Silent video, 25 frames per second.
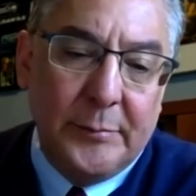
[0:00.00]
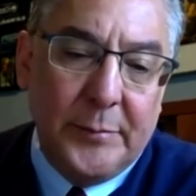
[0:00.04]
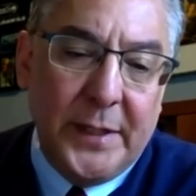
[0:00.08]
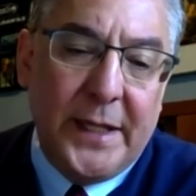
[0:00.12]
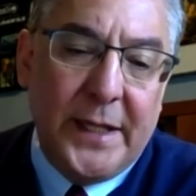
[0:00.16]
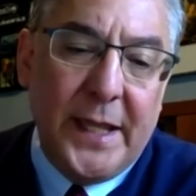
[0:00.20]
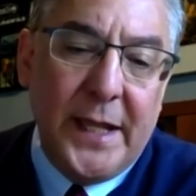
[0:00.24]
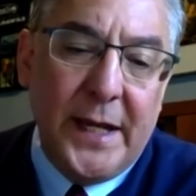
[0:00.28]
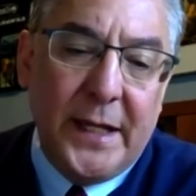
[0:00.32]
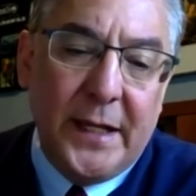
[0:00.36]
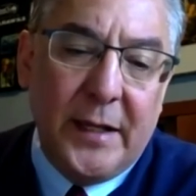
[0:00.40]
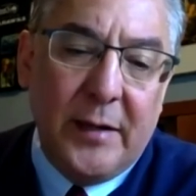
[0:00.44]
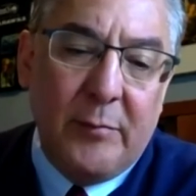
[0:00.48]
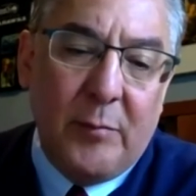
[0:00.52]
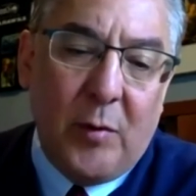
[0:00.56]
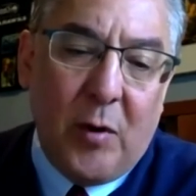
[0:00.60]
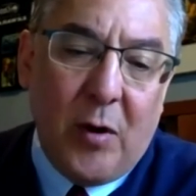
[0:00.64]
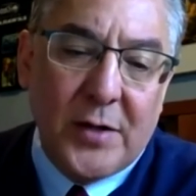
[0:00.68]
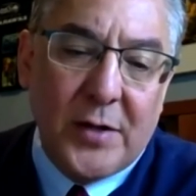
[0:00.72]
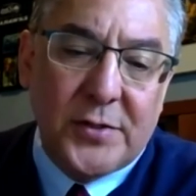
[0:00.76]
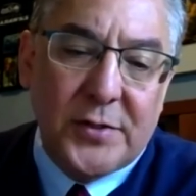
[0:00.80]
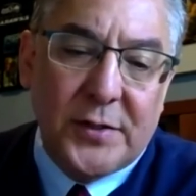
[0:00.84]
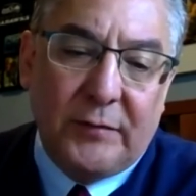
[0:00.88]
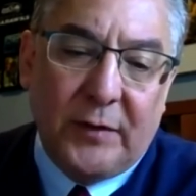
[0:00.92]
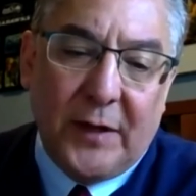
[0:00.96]
Beginning in
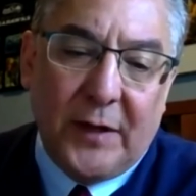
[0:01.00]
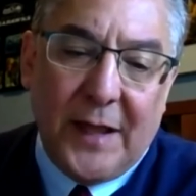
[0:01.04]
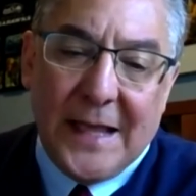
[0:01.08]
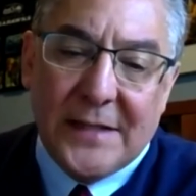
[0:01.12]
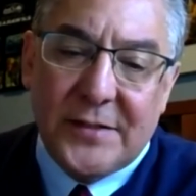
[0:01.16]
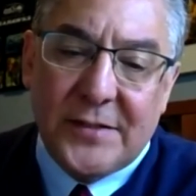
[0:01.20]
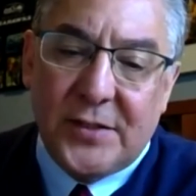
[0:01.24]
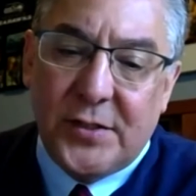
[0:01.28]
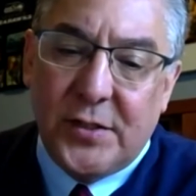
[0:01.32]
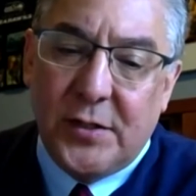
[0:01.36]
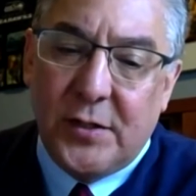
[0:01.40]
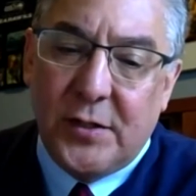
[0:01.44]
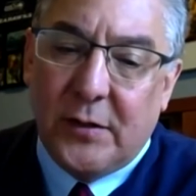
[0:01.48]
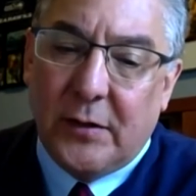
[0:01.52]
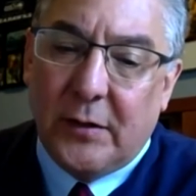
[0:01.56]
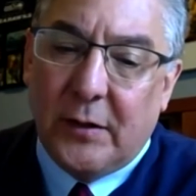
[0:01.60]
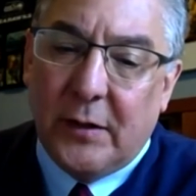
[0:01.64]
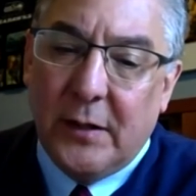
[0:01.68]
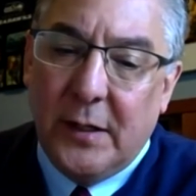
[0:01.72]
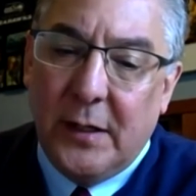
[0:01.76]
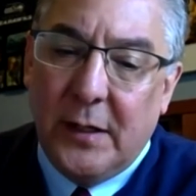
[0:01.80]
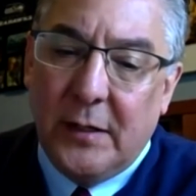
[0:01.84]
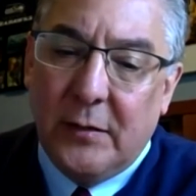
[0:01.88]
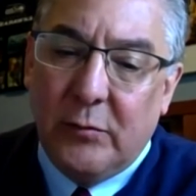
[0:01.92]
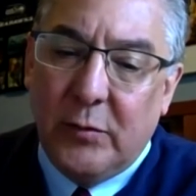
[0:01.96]
March of last
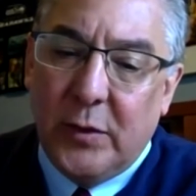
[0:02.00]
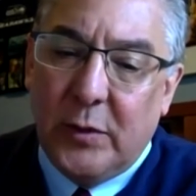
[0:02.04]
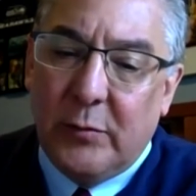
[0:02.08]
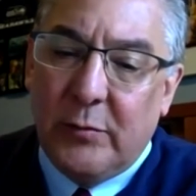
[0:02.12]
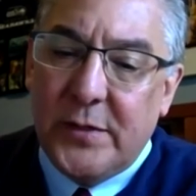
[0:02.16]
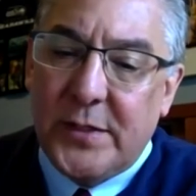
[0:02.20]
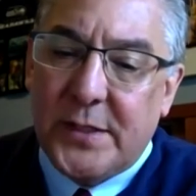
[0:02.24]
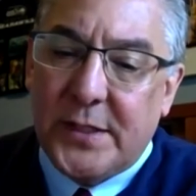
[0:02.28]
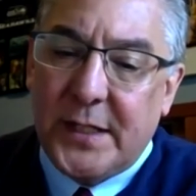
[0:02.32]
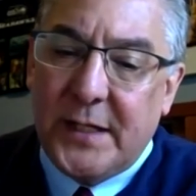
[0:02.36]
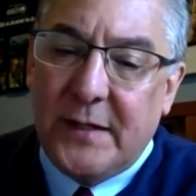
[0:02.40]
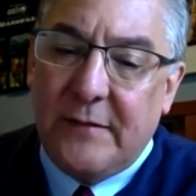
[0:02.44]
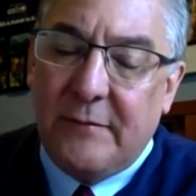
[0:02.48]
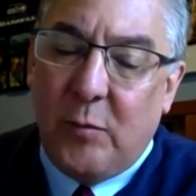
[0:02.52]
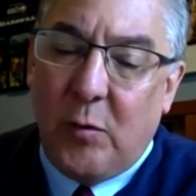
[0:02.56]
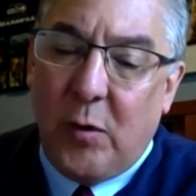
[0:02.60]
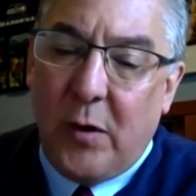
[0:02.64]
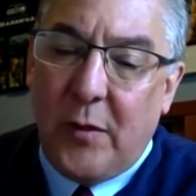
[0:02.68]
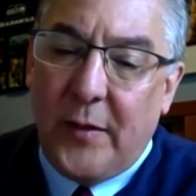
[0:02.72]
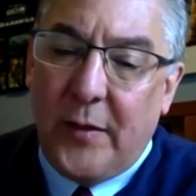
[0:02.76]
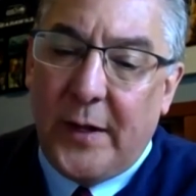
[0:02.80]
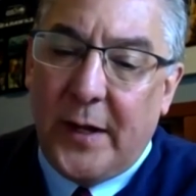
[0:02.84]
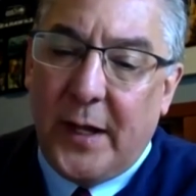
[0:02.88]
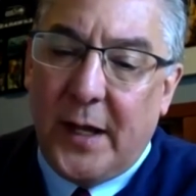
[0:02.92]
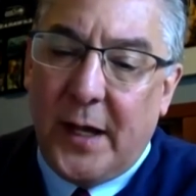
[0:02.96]
year, we received
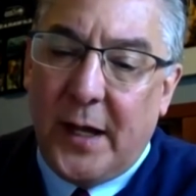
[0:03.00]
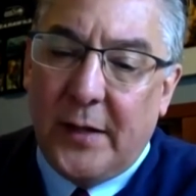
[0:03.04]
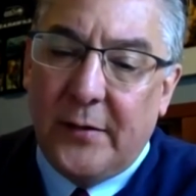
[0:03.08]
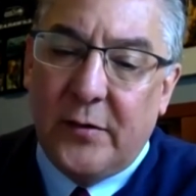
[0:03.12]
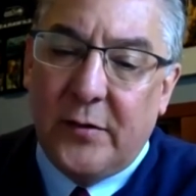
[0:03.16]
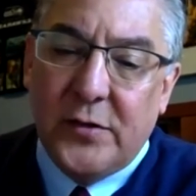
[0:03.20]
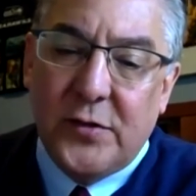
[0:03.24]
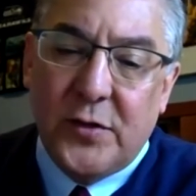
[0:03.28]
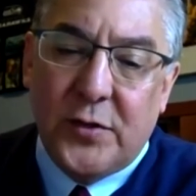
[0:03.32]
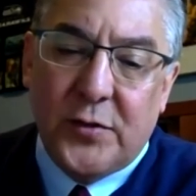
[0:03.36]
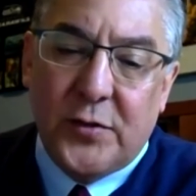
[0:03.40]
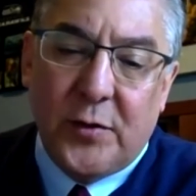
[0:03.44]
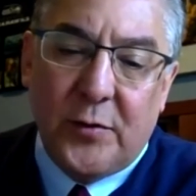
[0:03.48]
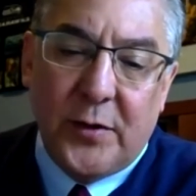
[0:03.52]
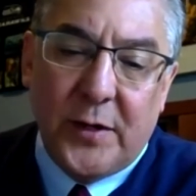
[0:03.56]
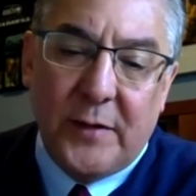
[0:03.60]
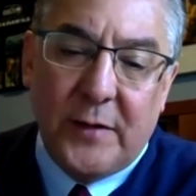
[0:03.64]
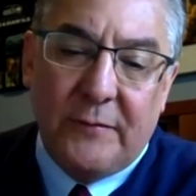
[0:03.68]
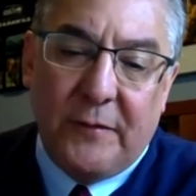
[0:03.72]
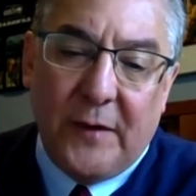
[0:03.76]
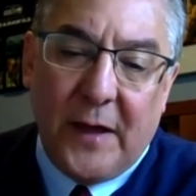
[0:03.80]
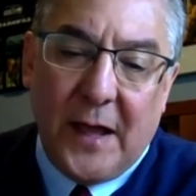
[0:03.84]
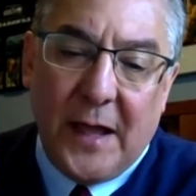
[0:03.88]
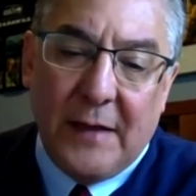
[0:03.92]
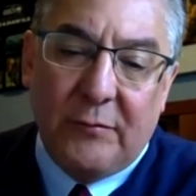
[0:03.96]
more than
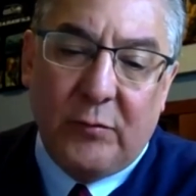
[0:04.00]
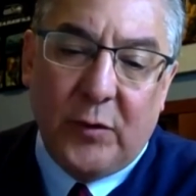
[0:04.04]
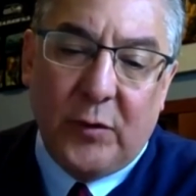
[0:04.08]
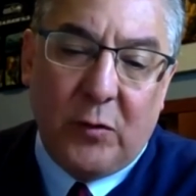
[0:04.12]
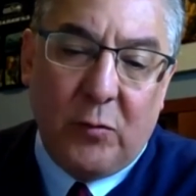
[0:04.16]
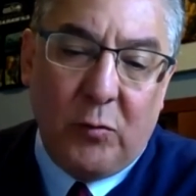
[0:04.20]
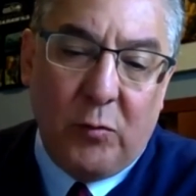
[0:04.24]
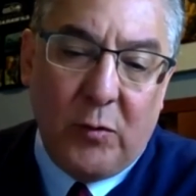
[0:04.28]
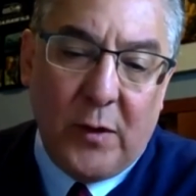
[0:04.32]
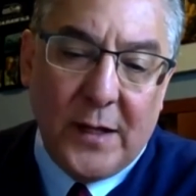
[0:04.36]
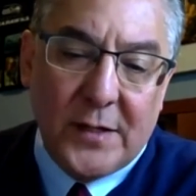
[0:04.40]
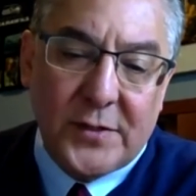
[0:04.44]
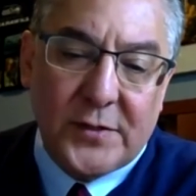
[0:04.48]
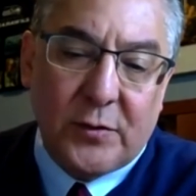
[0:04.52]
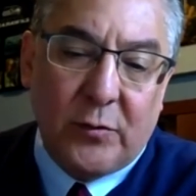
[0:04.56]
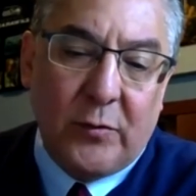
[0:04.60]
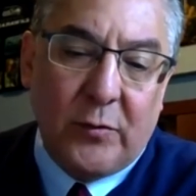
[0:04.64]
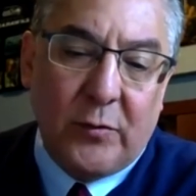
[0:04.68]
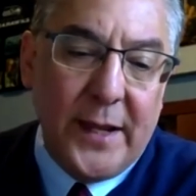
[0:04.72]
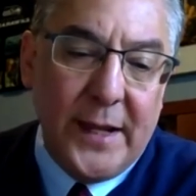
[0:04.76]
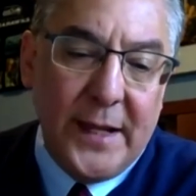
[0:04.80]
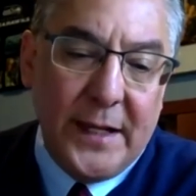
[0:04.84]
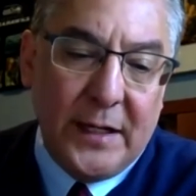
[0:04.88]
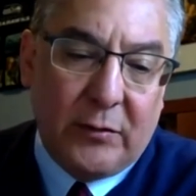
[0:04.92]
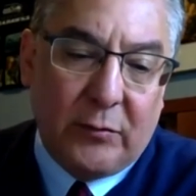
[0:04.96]
135 requests
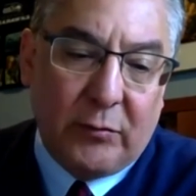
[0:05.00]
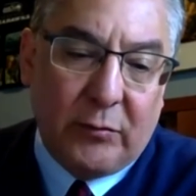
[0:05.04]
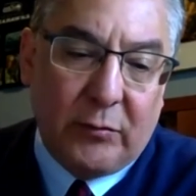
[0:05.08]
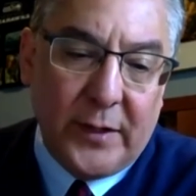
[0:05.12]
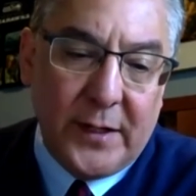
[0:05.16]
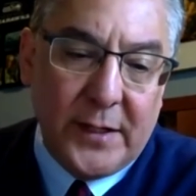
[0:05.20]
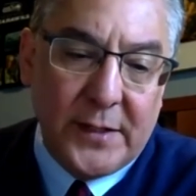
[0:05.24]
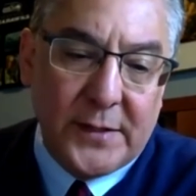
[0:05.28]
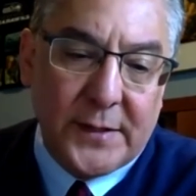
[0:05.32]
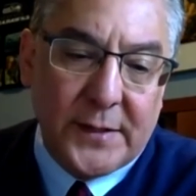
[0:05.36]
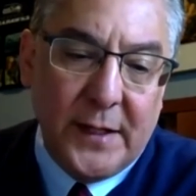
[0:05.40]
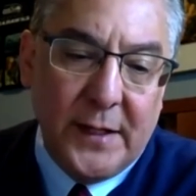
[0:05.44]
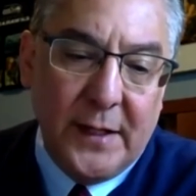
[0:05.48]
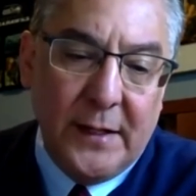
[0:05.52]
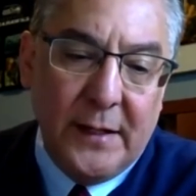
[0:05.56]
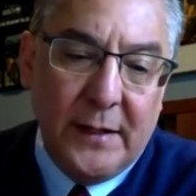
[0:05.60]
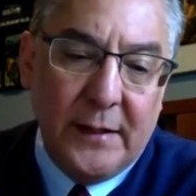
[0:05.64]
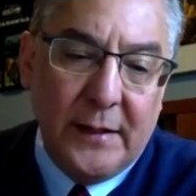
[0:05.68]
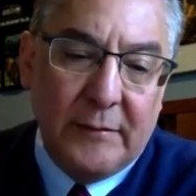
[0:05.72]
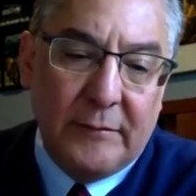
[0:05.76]
or inquiries